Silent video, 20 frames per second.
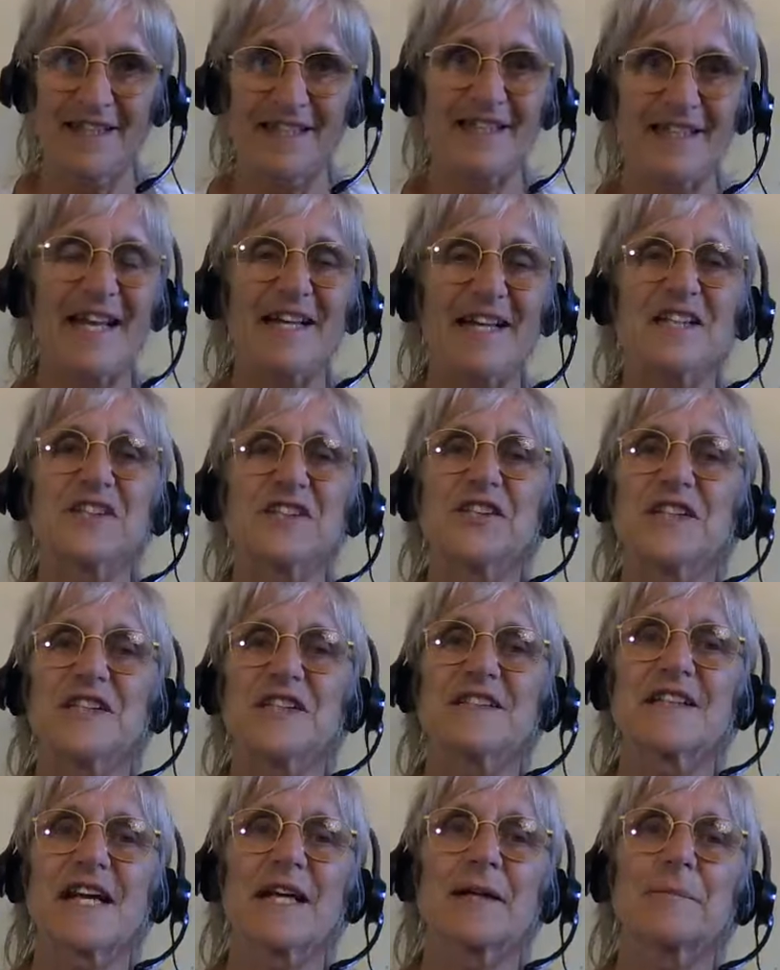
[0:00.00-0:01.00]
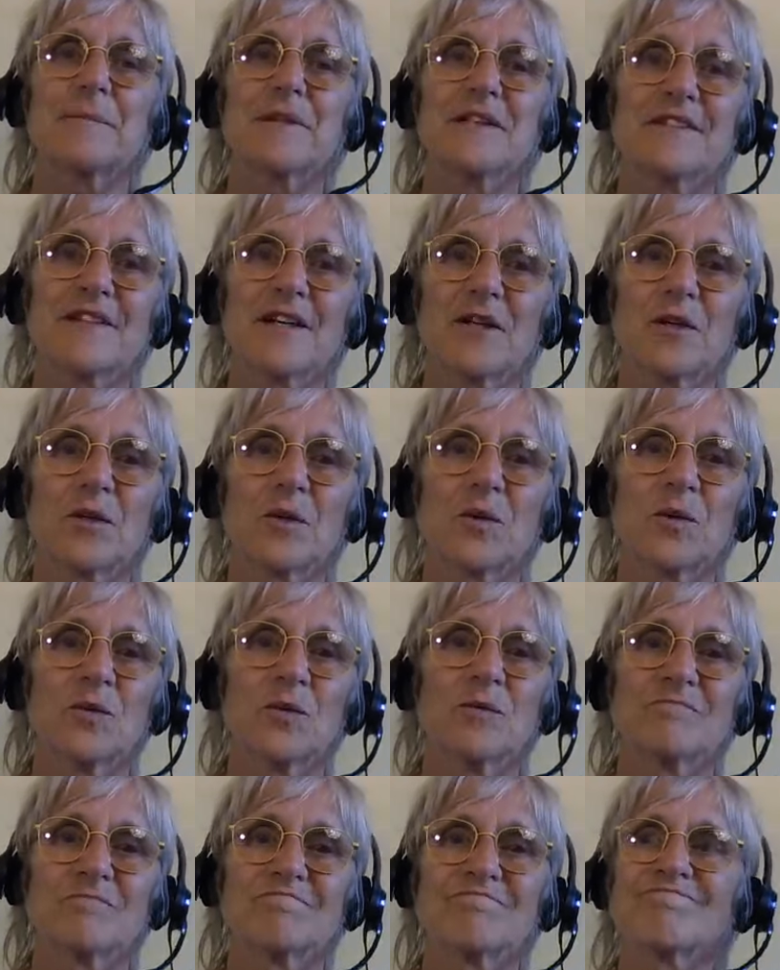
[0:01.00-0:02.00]
that energy it can be
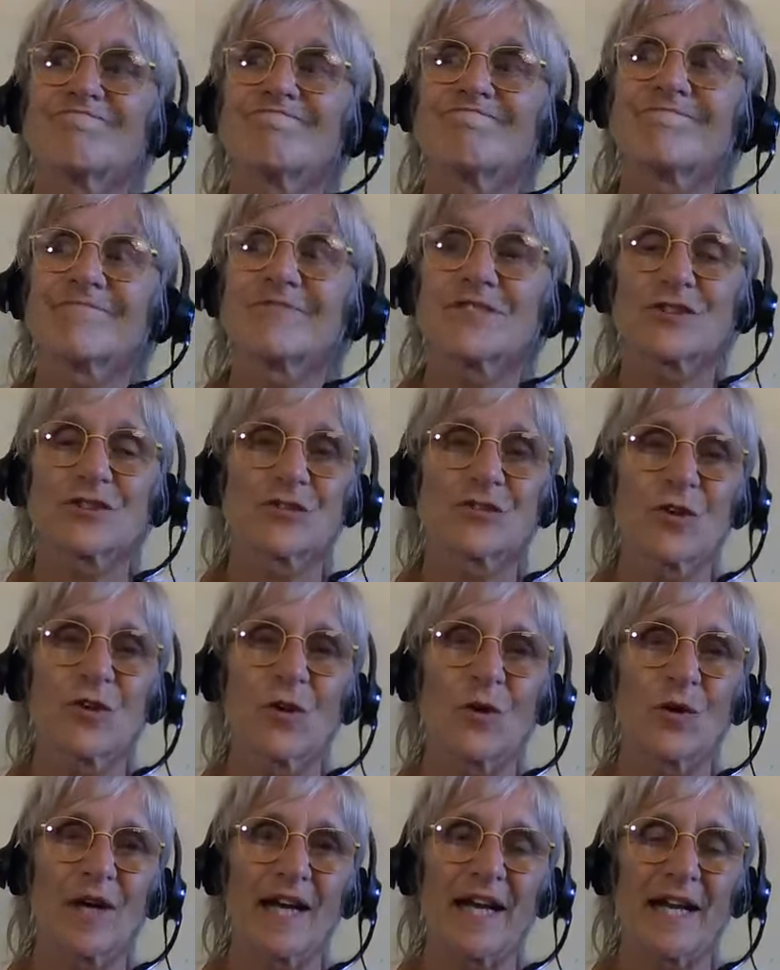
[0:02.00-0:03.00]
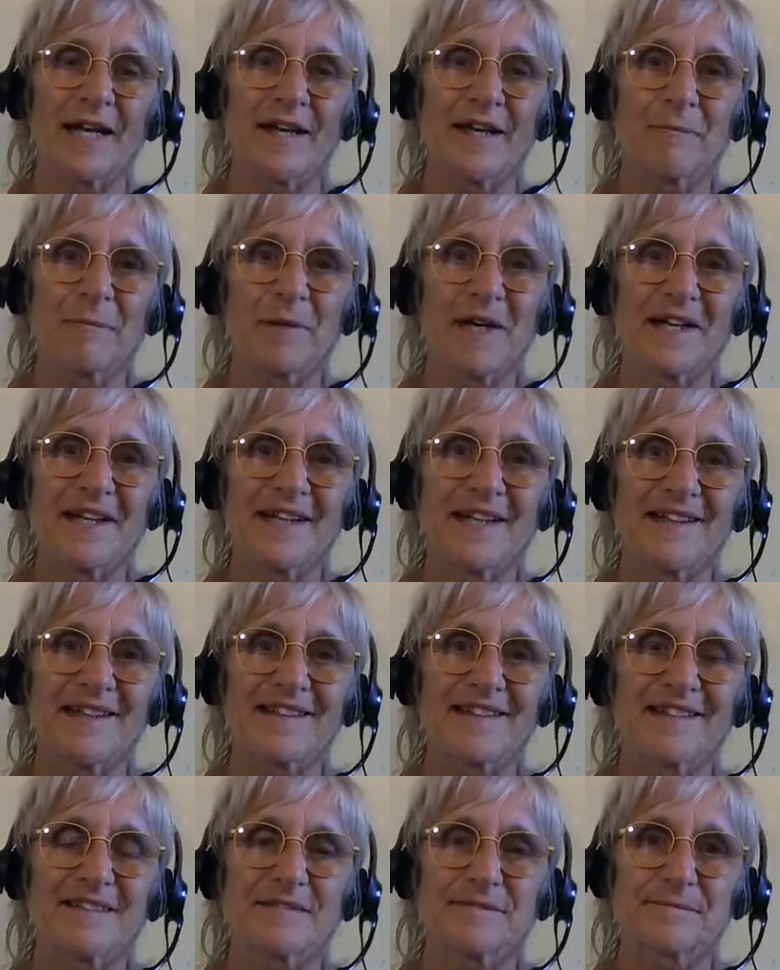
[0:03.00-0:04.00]
so strong and
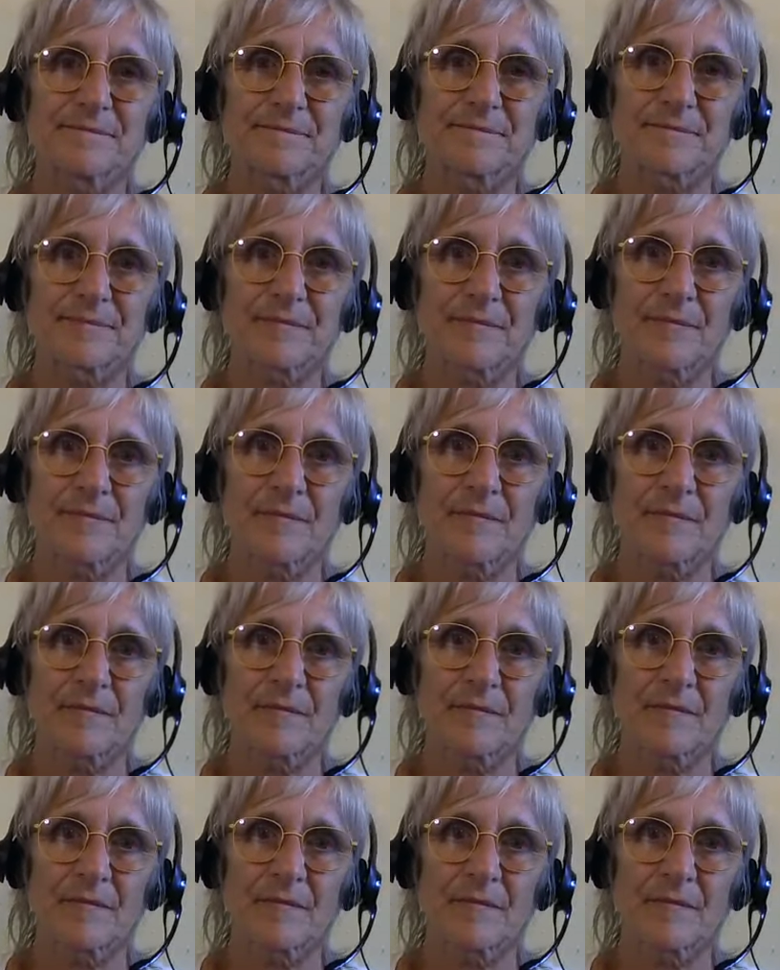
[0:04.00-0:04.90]
embodied yeah